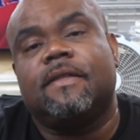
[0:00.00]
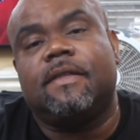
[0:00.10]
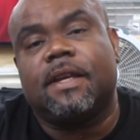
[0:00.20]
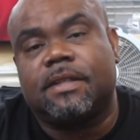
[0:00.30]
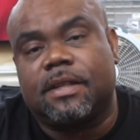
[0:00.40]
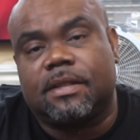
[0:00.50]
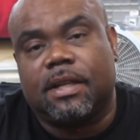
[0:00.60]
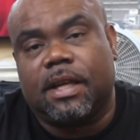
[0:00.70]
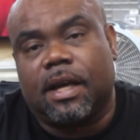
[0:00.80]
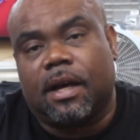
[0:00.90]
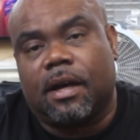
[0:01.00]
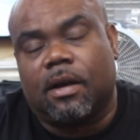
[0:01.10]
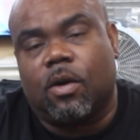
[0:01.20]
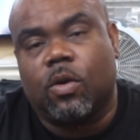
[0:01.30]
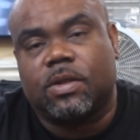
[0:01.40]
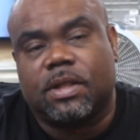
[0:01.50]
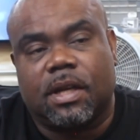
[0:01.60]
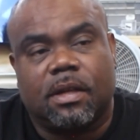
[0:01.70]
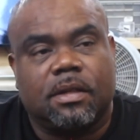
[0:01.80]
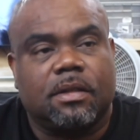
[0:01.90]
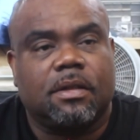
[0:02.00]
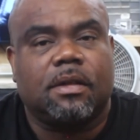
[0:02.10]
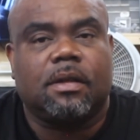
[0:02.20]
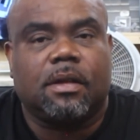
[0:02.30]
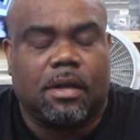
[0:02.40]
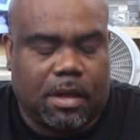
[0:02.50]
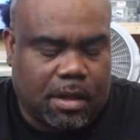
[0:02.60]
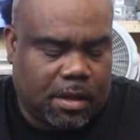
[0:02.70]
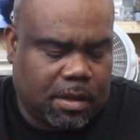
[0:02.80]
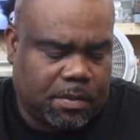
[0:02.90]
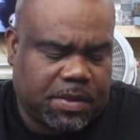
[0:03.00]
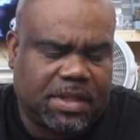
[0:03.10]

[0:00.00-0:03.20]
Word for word: this is the uh, Hosa um,